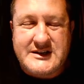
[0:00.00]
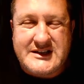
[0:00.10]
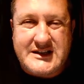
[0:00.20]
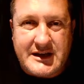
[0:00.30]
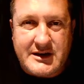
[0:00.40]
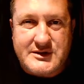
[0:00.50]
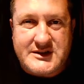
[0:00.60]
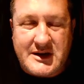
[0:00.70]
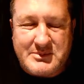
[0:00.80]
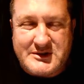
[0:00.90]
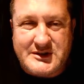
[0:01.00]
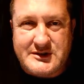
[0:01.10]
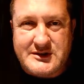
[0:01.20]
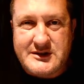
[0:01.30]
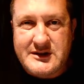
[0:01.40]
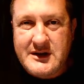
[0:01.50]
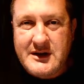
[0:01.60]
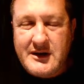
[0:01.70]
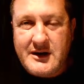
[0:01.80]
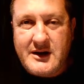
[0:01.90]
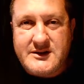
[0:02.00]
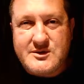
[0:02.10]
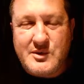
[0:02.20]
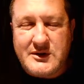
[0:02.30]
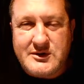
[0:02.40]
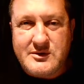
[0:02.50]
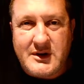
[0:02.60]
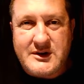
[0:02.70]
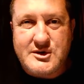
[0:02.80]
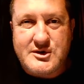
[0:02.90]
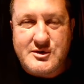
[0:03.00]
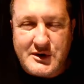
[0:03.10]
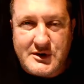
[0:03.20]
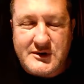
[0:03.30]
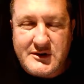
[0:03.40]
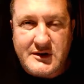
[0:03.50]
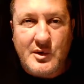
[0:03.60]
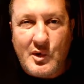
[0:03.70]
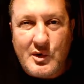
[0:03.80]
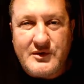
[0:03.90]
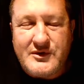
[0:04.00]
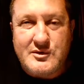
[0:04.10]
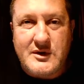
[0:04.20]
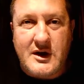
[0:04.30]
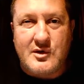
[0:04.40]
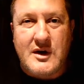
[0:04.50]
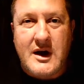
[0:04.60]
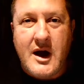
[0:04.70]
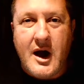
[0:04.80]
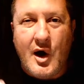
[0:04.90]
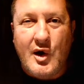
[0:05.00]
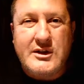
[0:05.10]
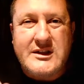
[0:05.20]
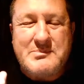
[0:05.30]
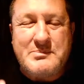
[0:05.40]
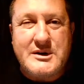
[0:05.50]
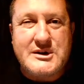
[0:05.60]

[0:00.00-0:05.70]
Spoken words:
It has zero substance. And I just want to make sure that all of you know, hold the